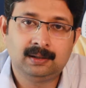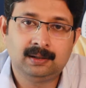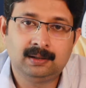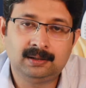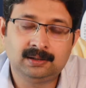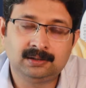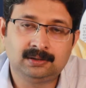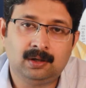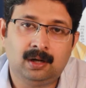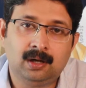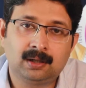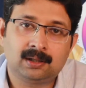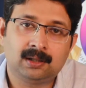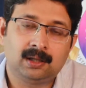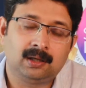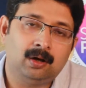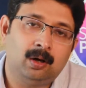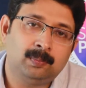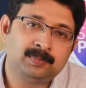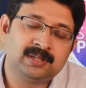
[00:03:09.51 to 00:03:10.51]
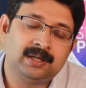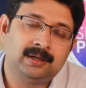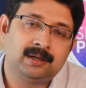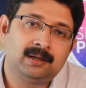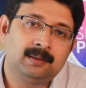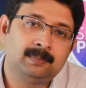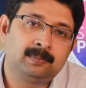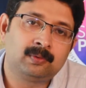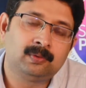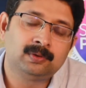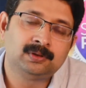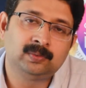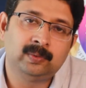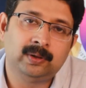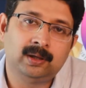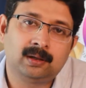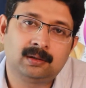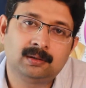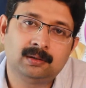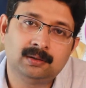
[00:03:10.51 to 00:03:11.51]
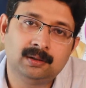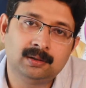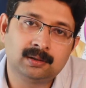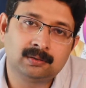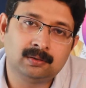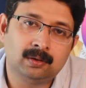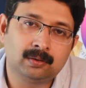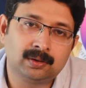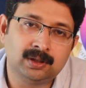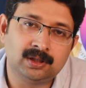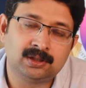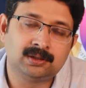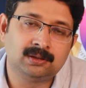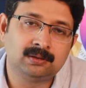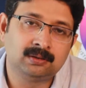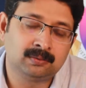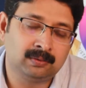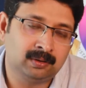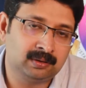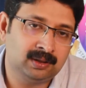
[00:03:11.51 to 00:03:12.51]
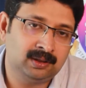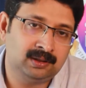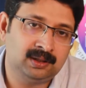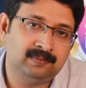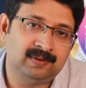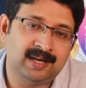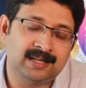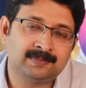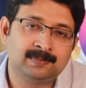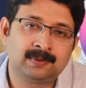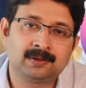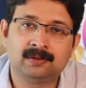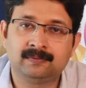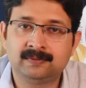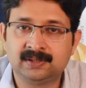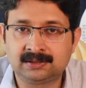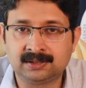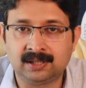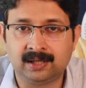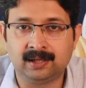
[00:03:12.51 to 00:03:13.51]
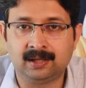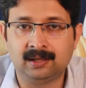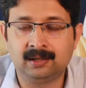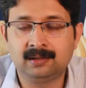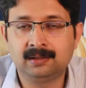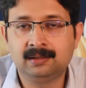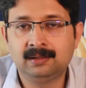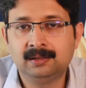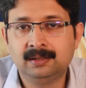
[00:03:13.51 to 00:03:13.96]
It is not a lopsided approach where the cognitive aspect of the child